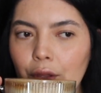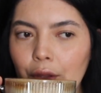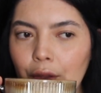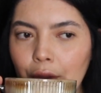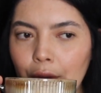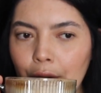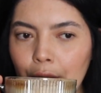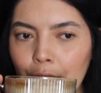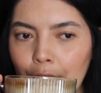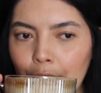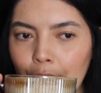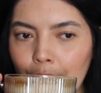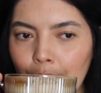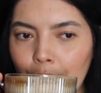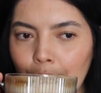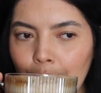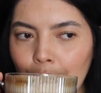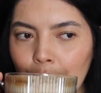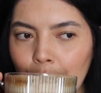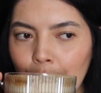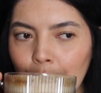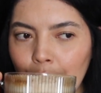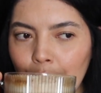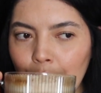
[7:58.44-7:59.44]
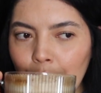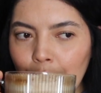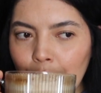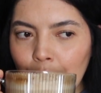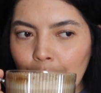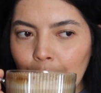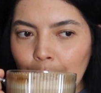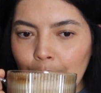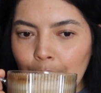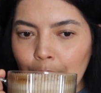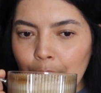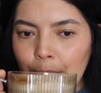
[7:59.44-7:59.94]

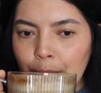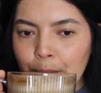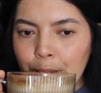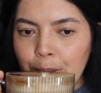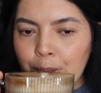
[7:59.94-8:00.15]
Nobody speaks.